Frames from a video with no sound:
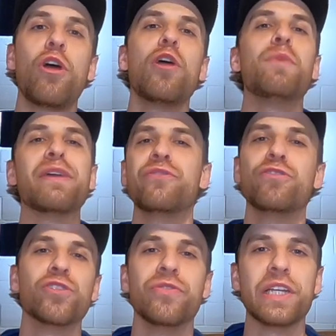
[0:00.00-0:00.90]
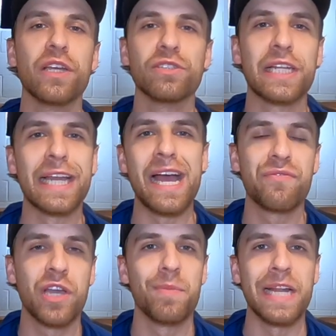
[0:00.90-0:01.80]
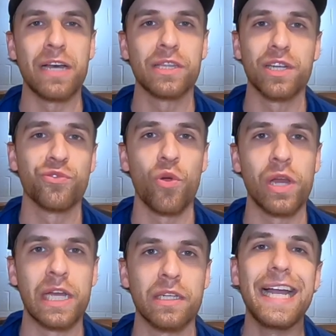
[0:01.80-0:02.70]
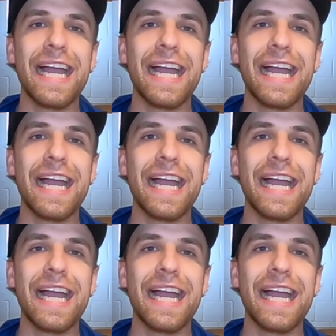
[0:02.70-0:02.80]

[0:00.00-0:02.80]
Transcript: all my future videos that I have coming out there for you.